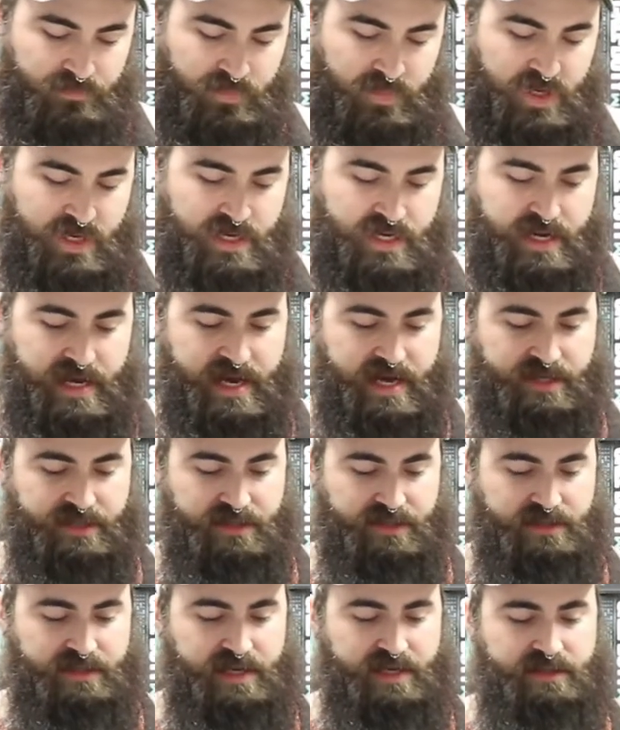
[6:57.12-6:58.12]
and it
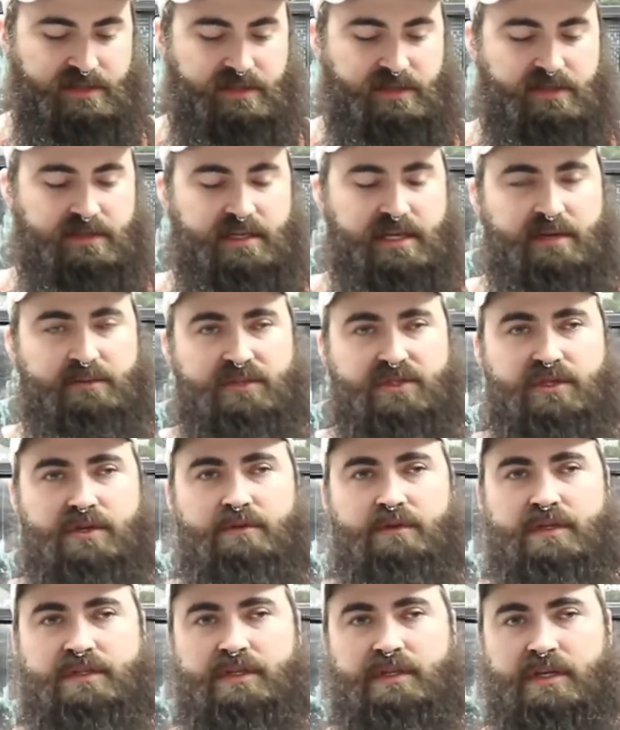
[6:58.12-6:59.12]
actually says the Sims, so it
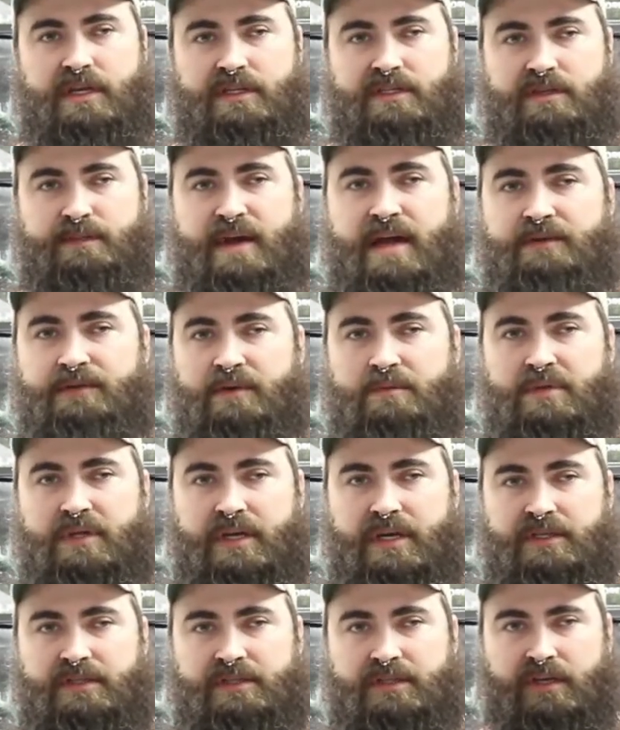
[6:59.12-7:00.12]
wasn't like somebody
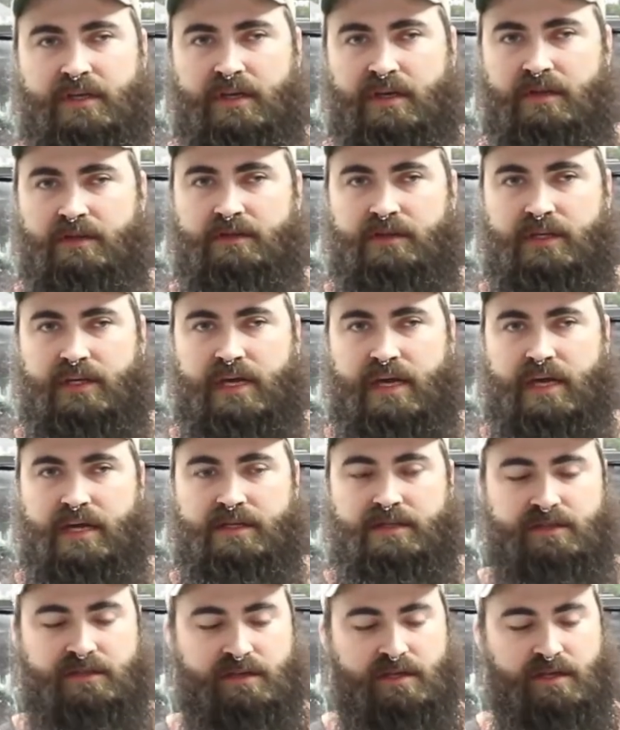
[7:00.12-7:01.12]
replaced the
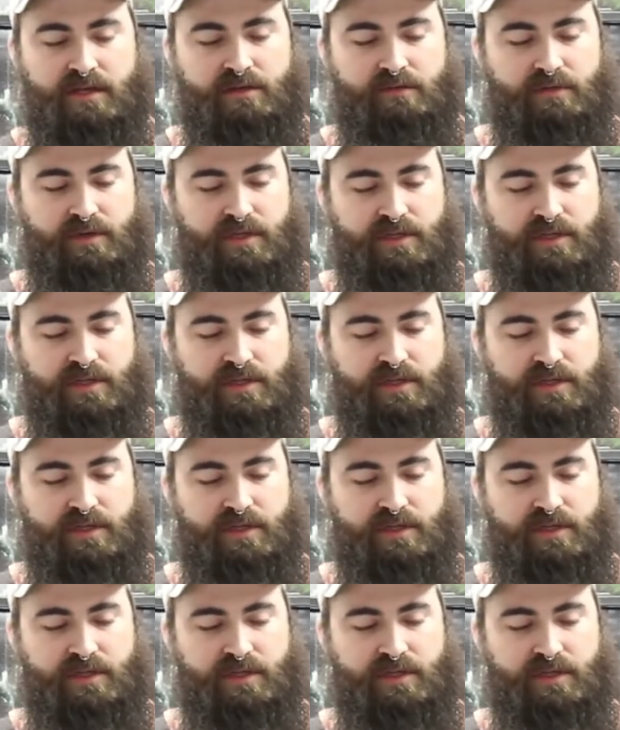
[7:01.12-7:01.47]
case with